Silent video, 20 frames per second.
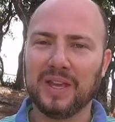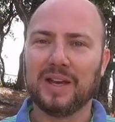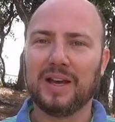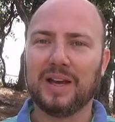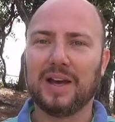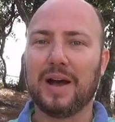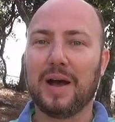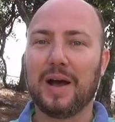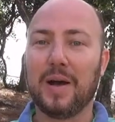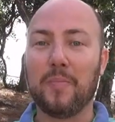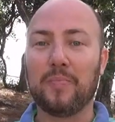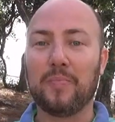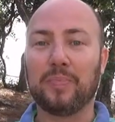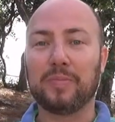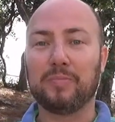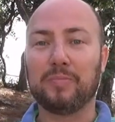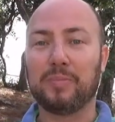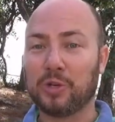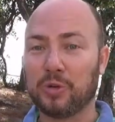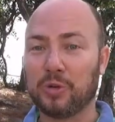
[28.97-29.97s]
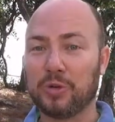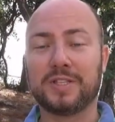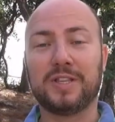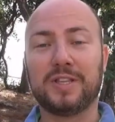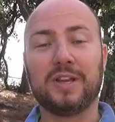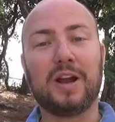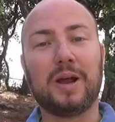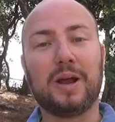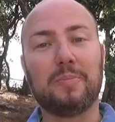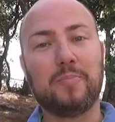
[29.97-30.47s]
um, because
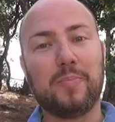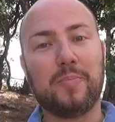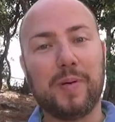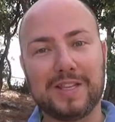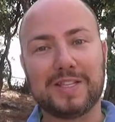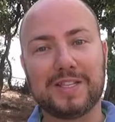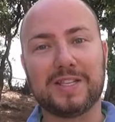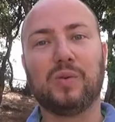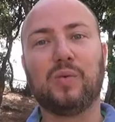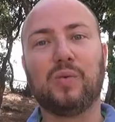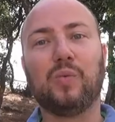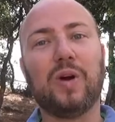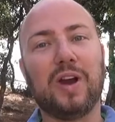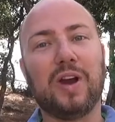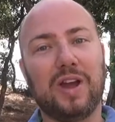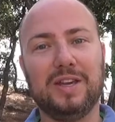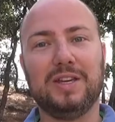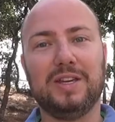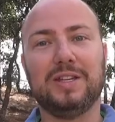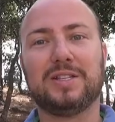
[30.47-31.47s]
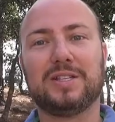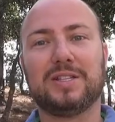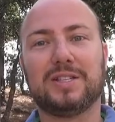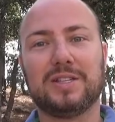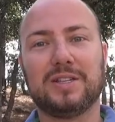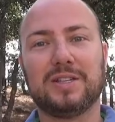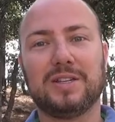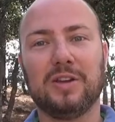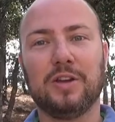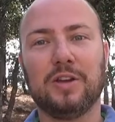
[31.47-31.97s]
there are better ways
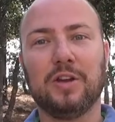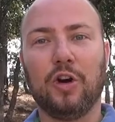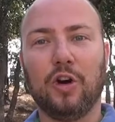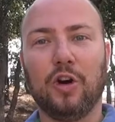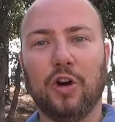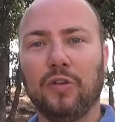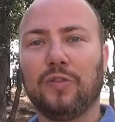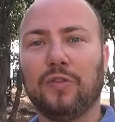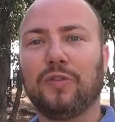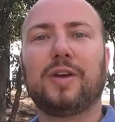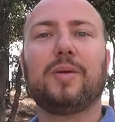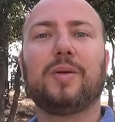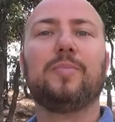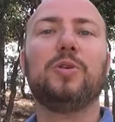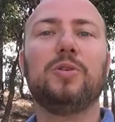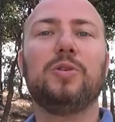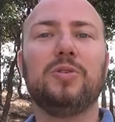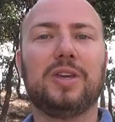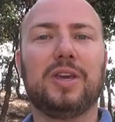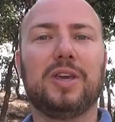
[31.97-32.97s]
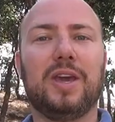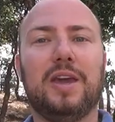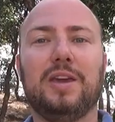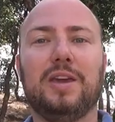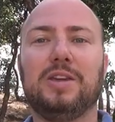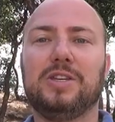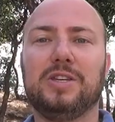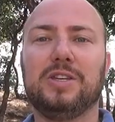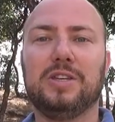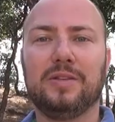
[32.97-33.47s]
of
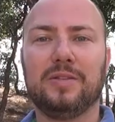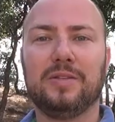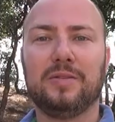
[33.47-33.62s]
communicating